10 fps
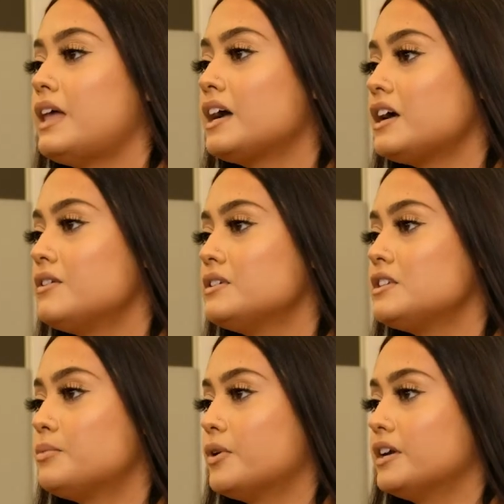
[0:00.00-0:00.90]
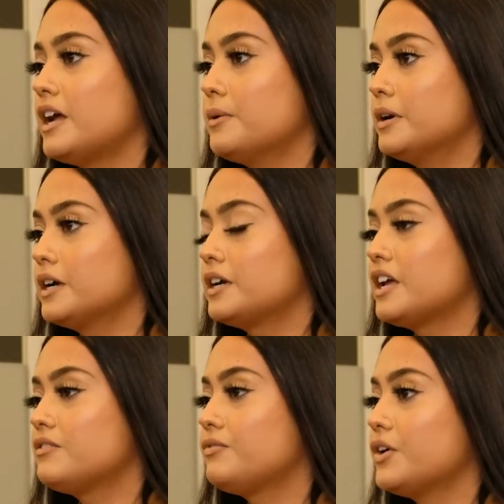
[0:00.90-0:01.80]
The lack of a support
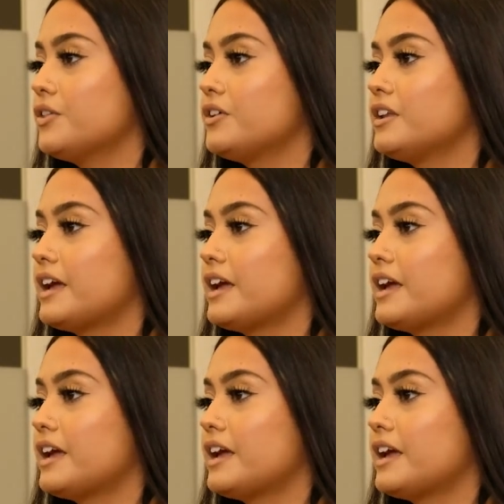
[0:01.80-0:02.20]
network can further